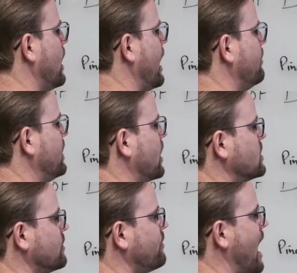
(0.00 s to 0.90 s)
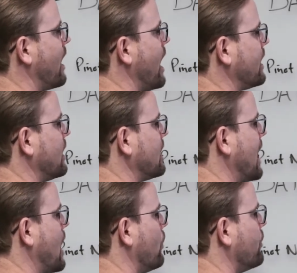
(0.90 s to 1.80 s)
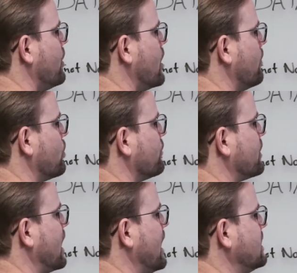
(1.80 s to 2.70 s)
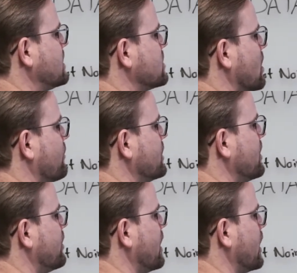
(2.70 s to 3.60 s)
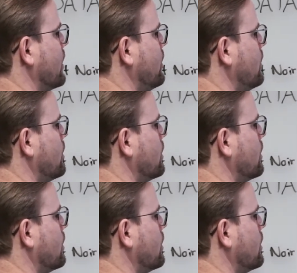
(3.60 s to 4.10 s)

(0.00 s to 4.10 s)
And because of that, I can count the number of cases of a thing,